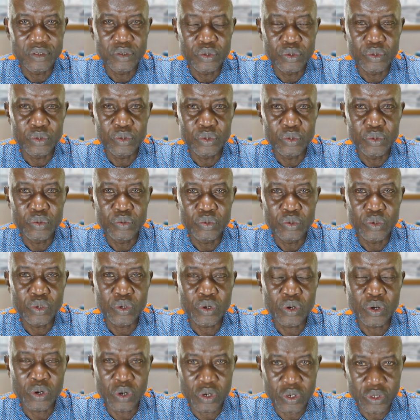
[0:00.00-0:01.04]
who will
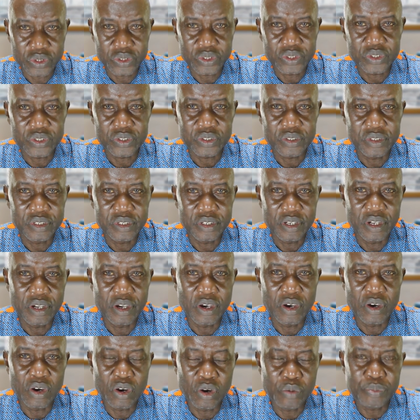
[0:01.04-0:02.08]
cause
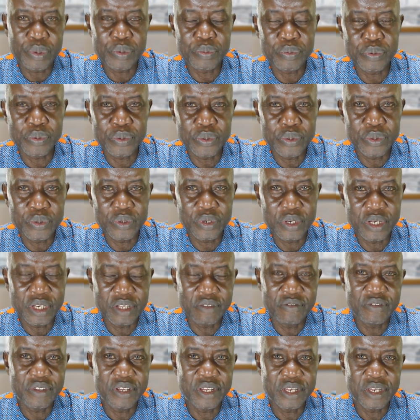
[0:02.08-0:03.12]
all people
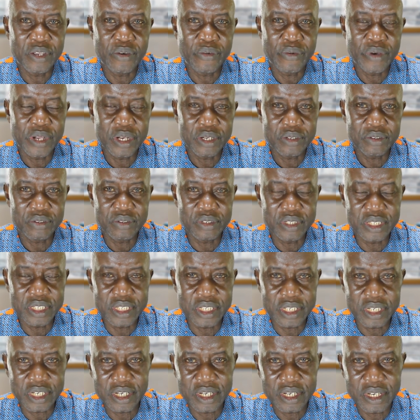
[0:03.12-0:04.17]
living in the world to
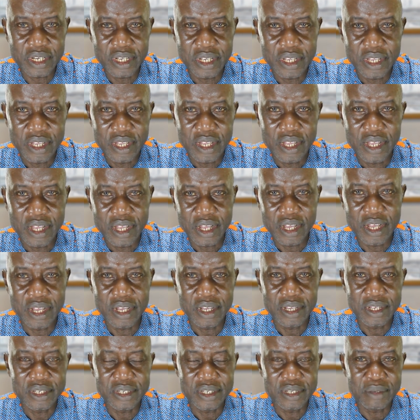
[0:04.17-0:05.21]
take
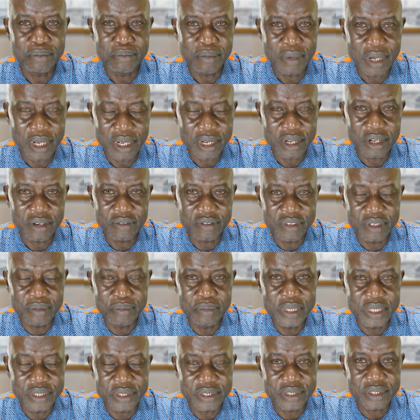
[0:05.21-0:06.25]
the mark of the
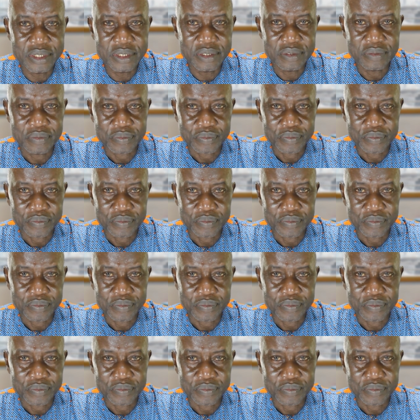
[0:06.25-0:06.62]
beast.